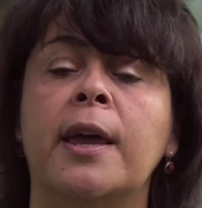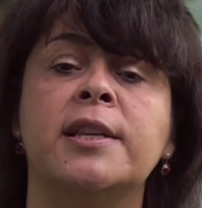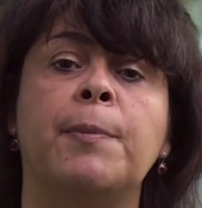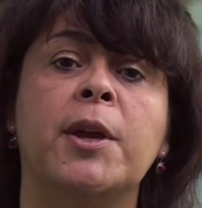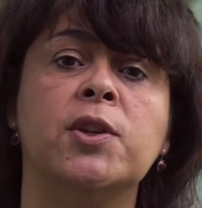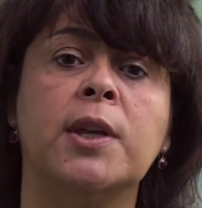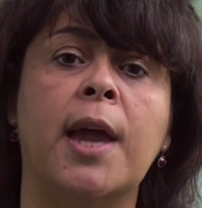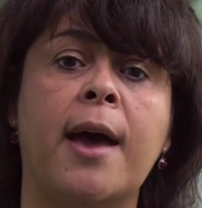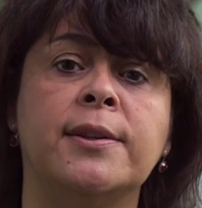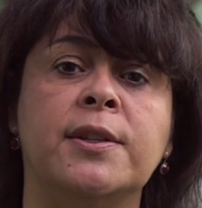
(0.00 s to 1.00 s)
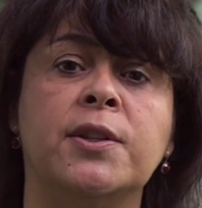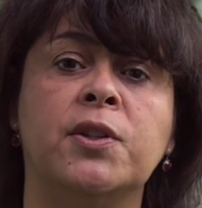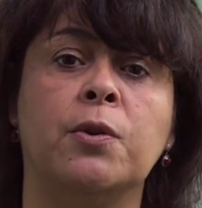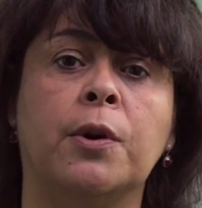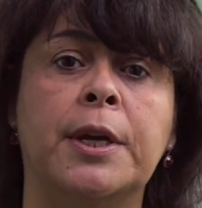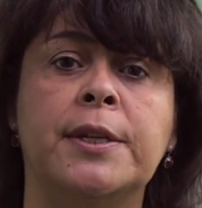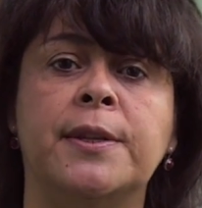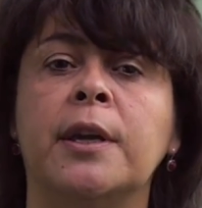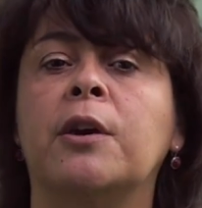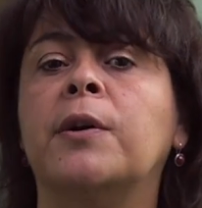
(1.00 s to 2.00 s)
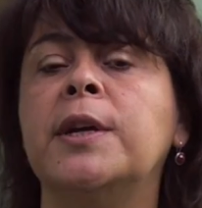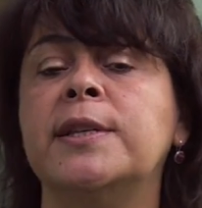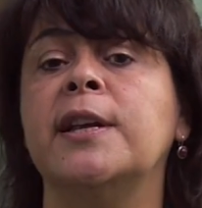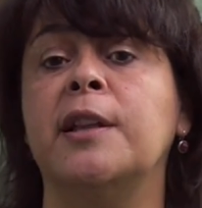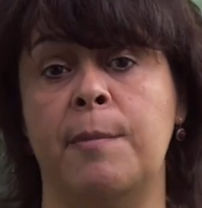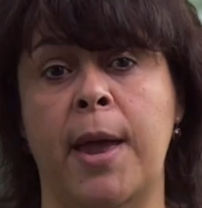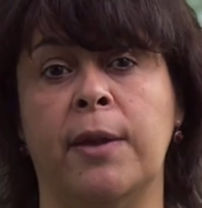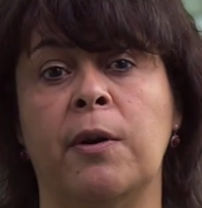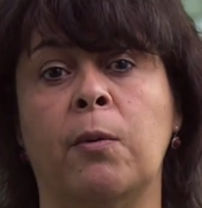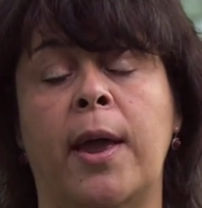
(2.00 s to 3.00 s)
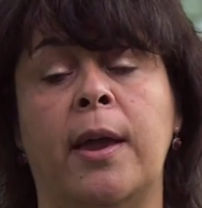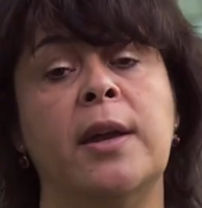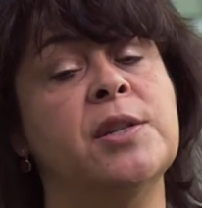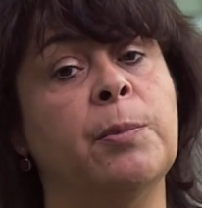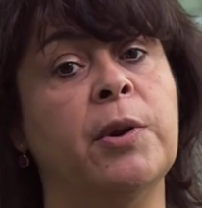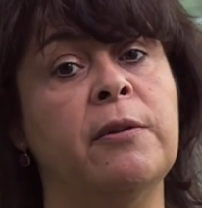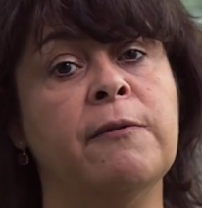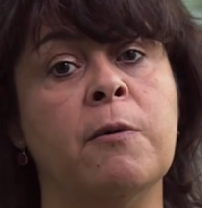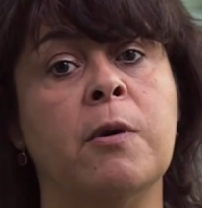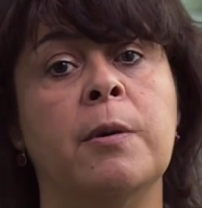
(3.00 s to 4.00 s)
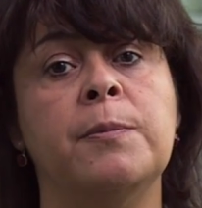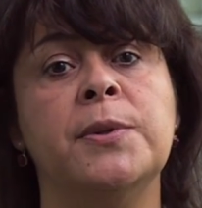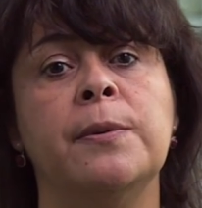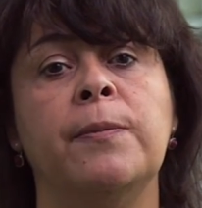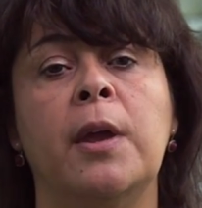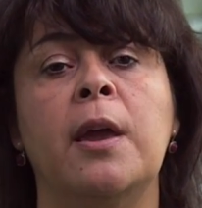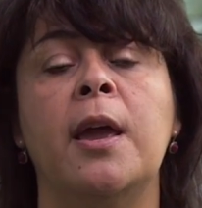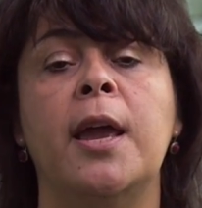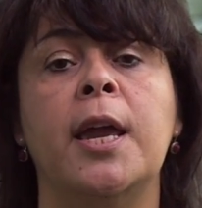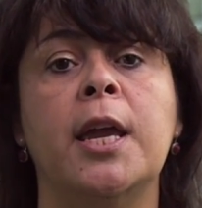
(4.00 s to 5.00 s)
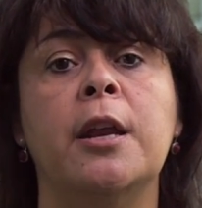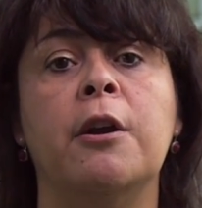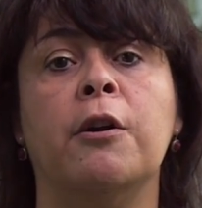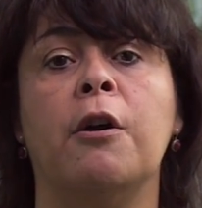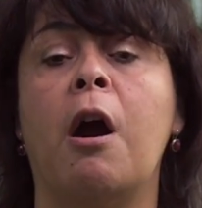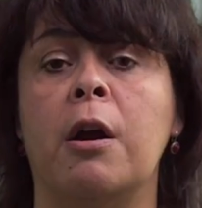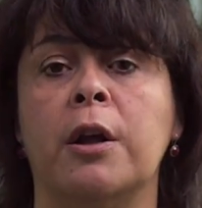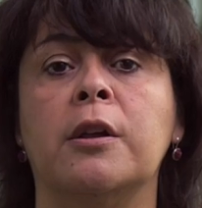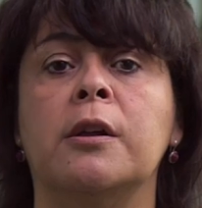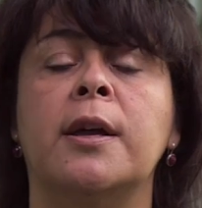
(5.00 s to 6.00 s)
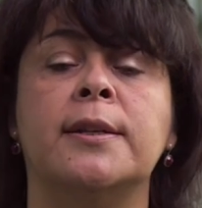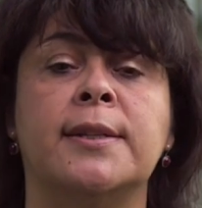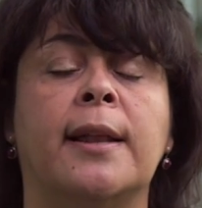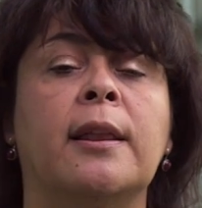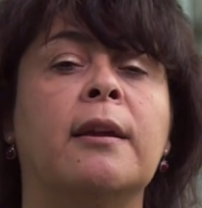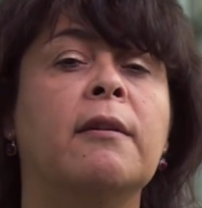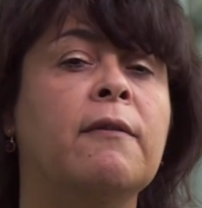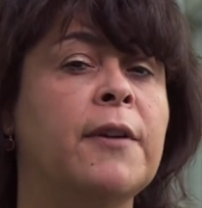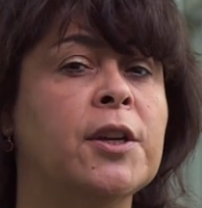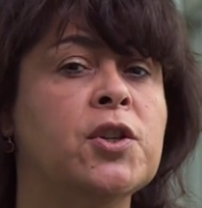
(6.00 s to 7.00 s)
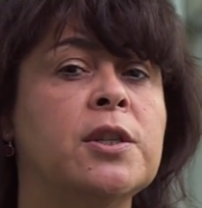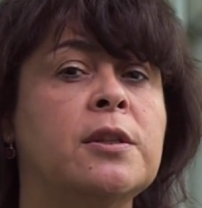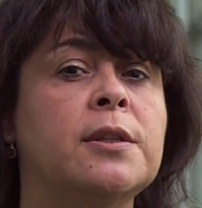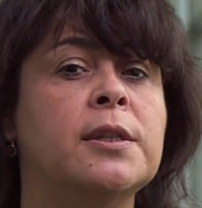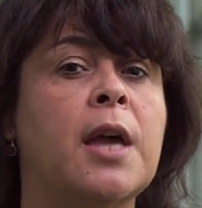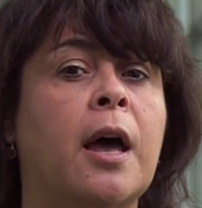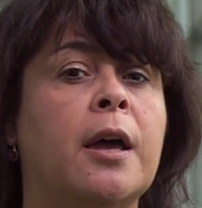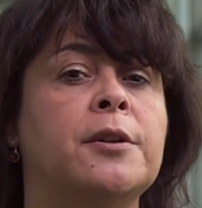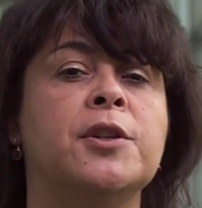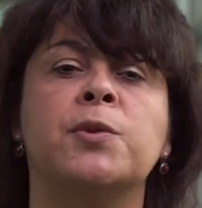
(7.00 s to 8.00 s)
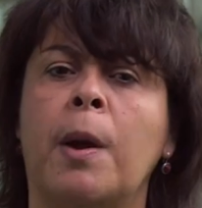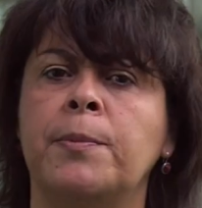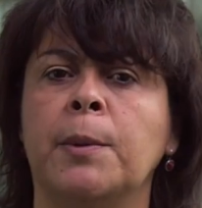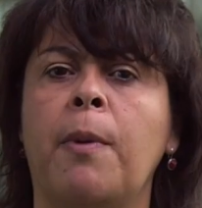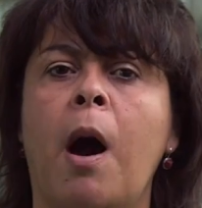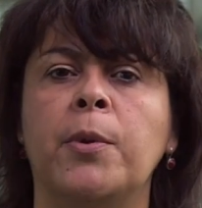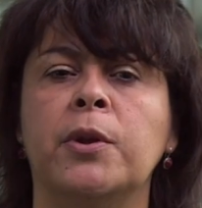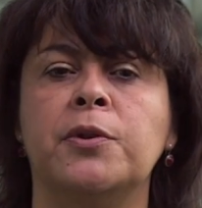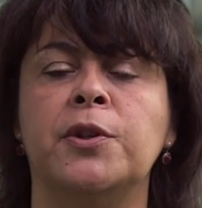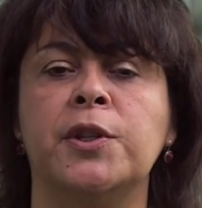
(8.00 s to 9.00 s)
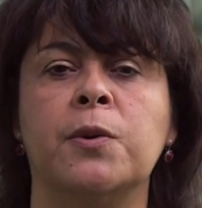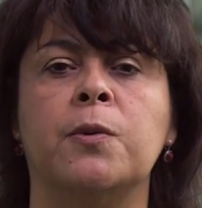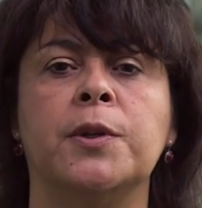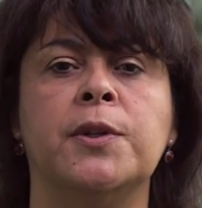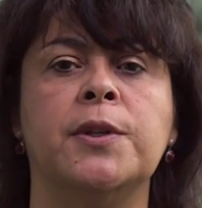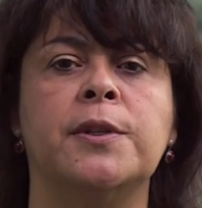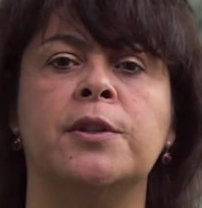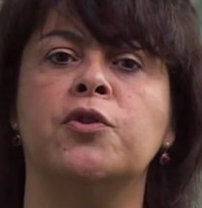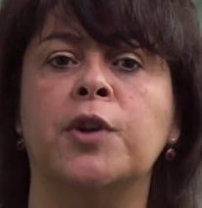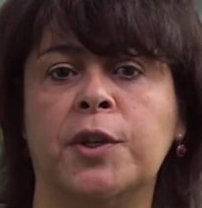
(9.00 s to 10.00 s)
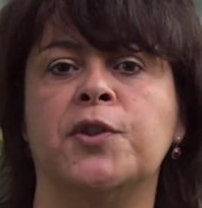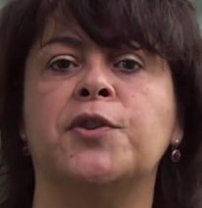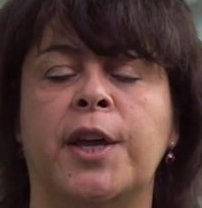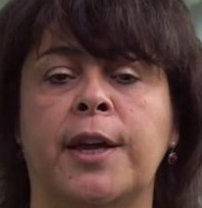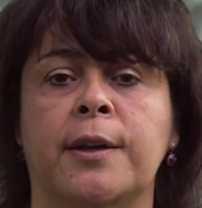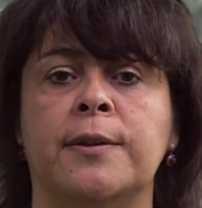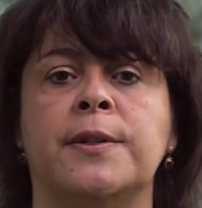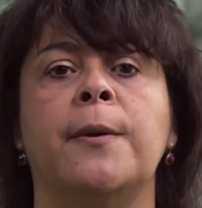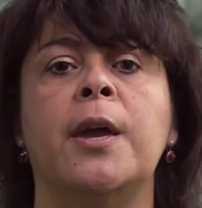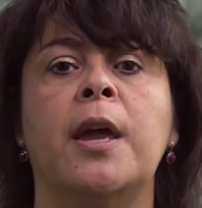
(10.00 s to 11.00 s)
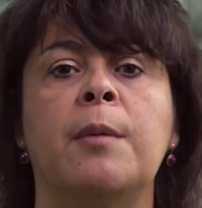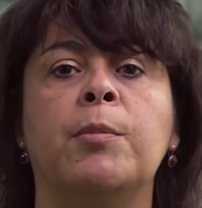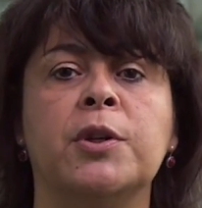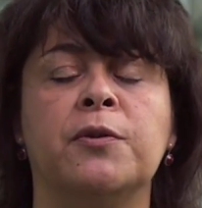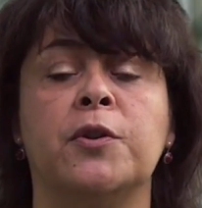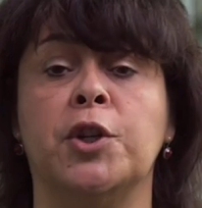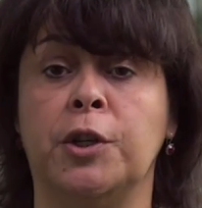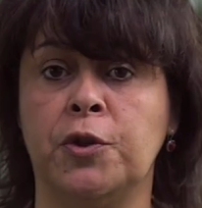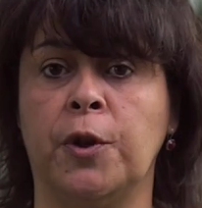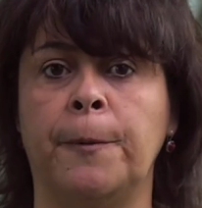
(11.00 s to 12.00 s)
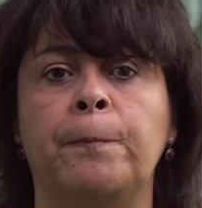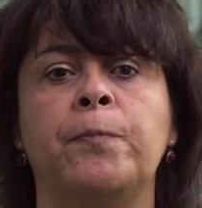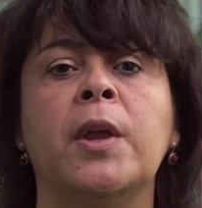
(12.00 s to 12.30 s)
especially as these stories increasingly make their way into print forms. In her article, Unsettling Fictions, Disrupting Popular Discourses and Trickster Tales in Books for Children,